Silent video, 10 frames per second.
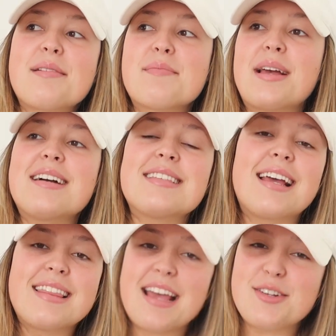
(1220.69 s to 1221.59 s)
Because
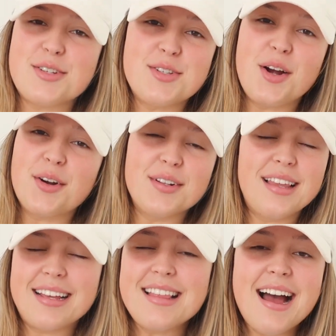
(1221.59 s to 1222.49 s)
like they just aren't
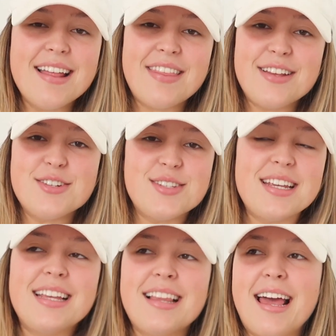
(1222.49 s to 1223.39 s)
like that, and they just
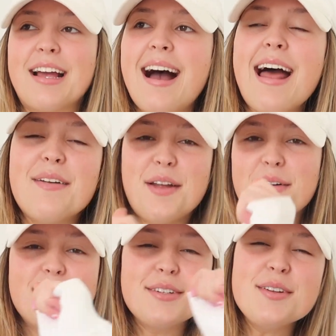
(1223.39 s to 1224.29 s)
eat like, I don't
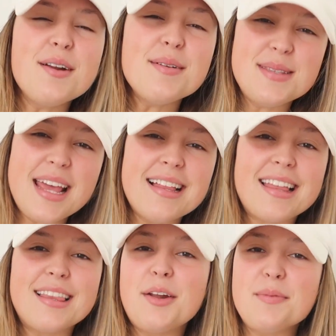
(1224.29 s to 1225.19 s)
know, you know what I'm saying, like
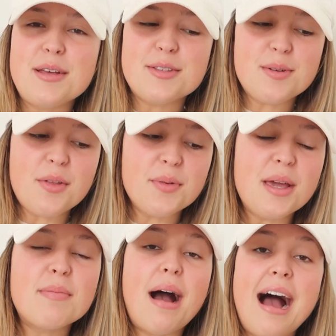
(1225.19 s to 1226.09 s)
little meals throughout the
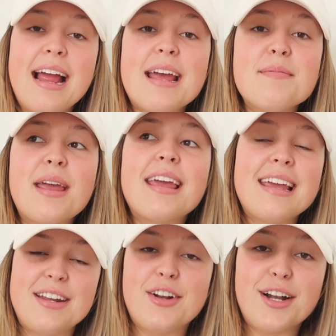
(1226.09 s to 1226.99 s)
week. But I am a
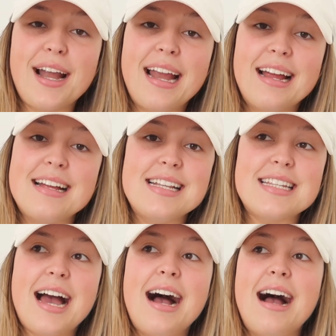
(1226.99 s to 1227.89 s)
eater
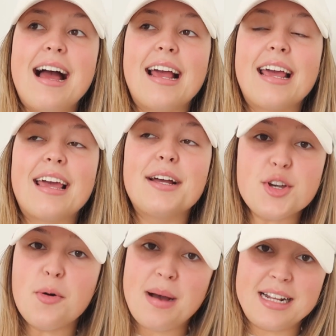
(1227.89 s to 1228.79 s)
and I
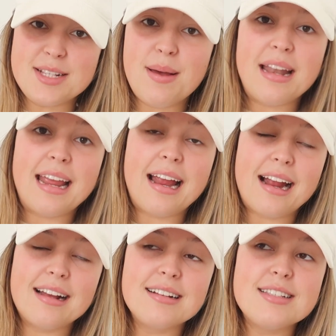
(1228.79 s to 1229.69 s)
don't mind
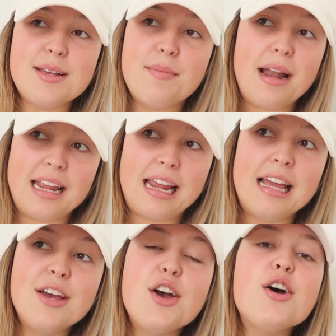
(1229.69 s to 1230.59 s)
spending some money
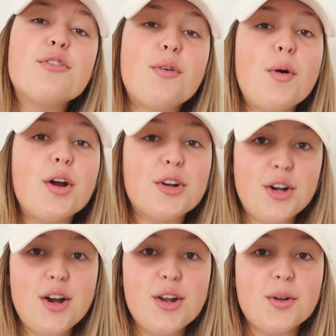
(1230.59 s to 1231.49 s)
for
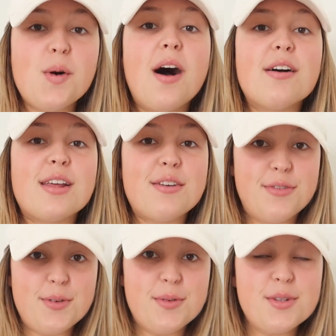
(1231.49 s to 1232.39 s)
good quality
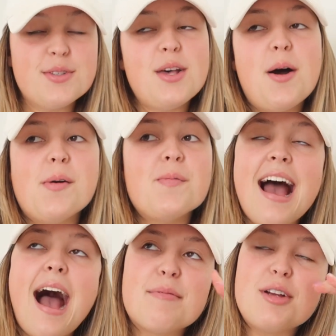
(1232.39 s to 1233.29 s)
food. So
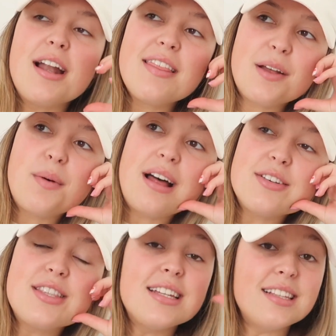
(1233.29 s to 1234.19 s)
yeah, I'm trying to think what
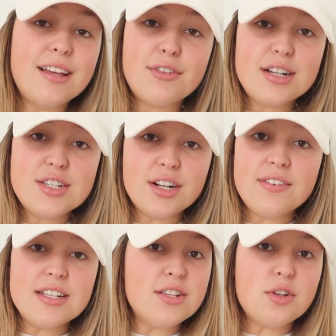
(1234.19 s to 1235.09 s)
else. The delivery
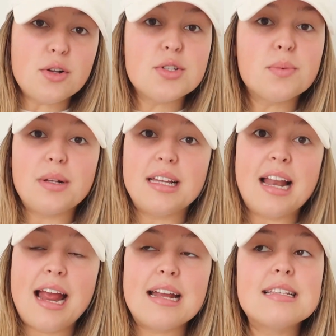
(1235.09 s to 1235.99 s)
service is also really
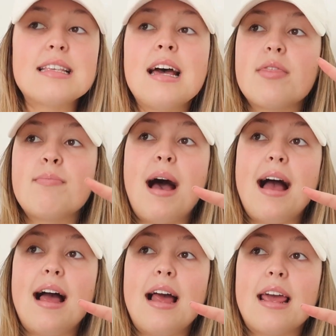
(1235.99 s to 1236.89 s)
nice.
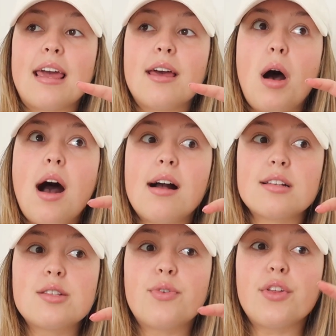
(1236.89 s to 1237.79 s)
My
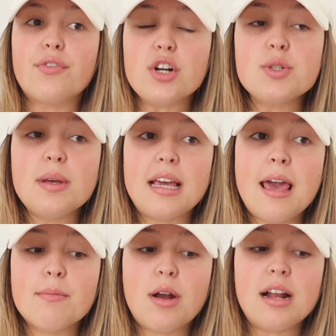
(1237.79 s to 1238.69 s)
box for the first week
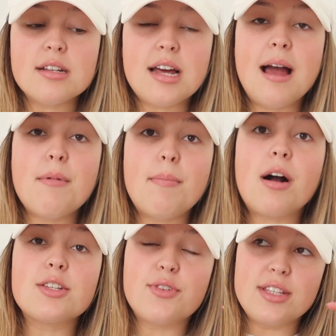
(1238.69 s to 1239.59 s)
came right on time. My
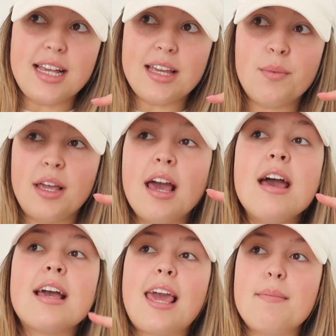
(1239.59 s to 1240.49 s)
box for the second week
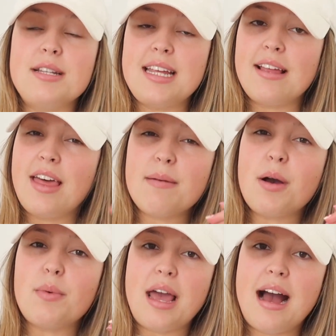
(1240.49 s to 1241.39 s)
came a day late,
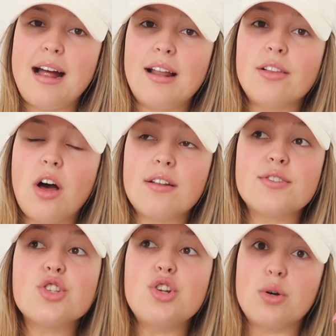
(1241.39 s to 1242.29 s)
but we had a lot of
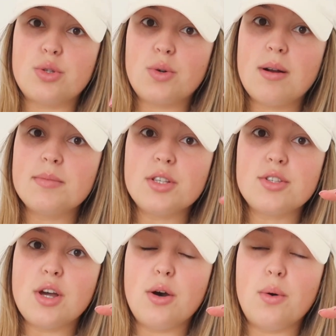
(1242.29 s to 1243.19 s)
snowstorms,
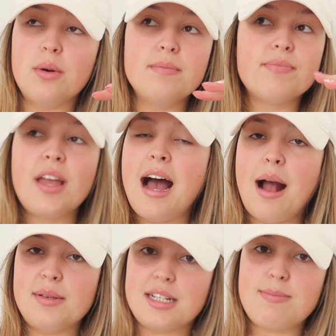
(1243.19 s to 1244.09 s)
so
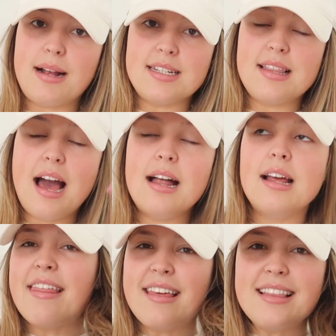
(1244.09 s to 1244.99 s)
I was expecting that.
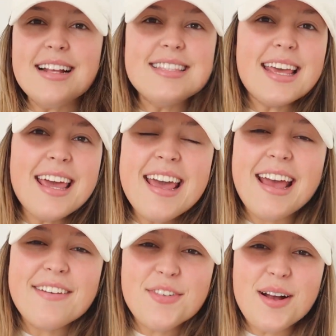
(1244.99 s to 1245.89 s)
I think that's
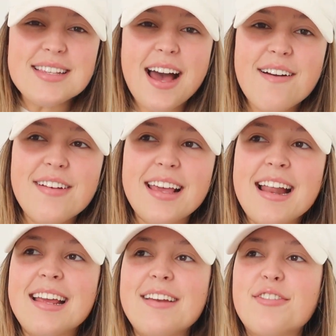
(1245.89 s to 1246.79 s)
it. If you guys have like
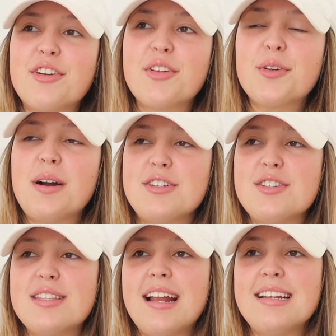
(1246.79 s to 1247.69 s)
any further
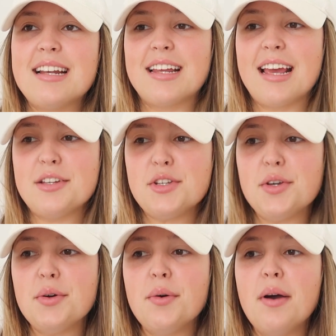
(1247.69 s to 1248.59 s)
questions that I didn't get
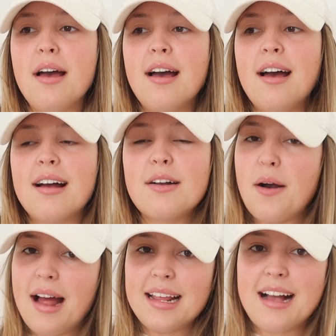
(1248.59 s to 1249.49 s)
to, go
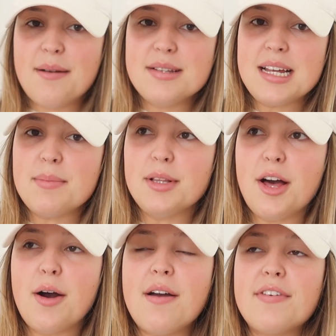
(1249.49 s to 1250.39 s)
ahead and comment down
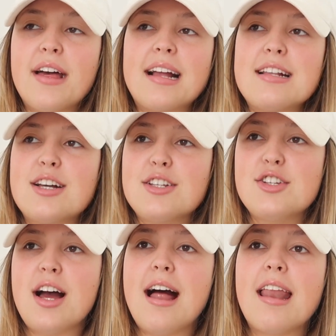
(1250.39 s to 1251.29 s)
below. I feel like I
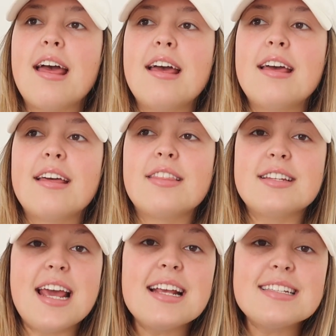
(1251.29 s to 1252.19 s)
touched on the
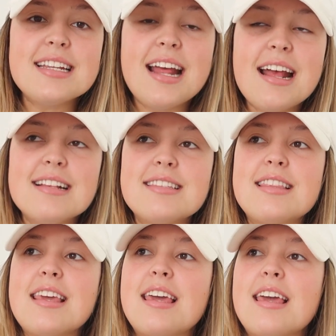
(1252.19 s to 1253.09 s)
tastiness,
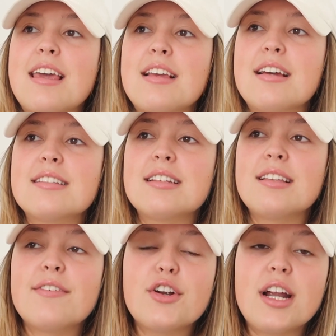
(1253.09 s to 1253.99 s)
the
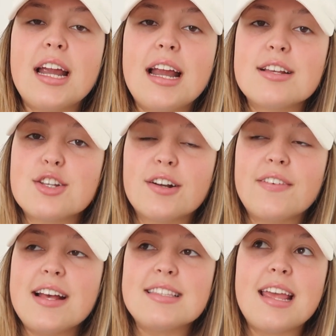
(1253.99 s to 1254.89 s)
delivery
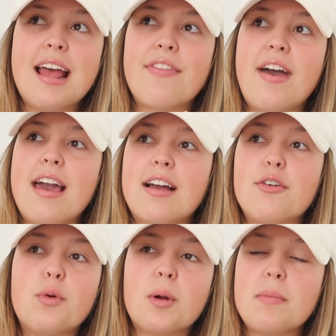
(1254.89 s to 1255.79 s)
service, and like
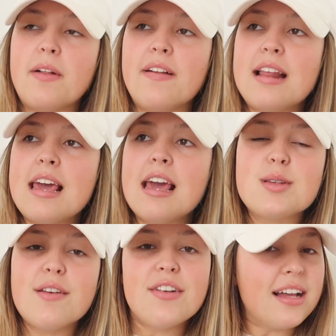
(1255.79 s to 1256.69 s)
affordability.
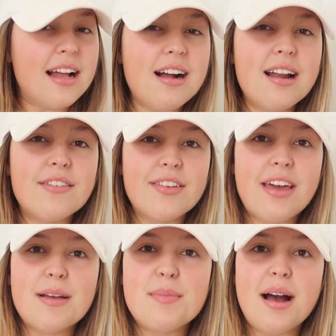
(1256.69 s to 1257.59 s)
So I feel like I got
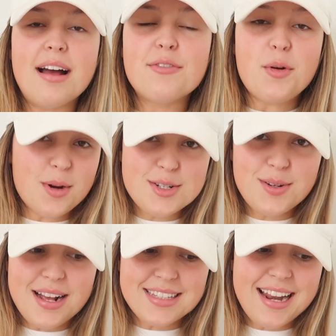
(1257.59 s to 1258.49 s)
everything, but of course
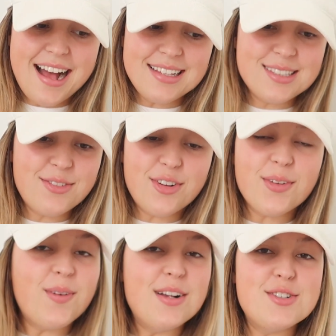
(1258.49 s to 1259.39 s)
you guys can ask
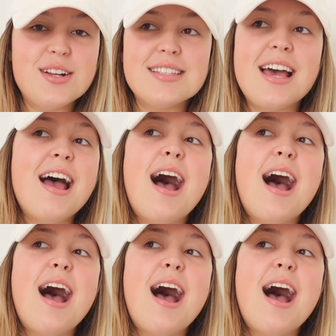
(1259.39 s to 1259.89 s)
further questions.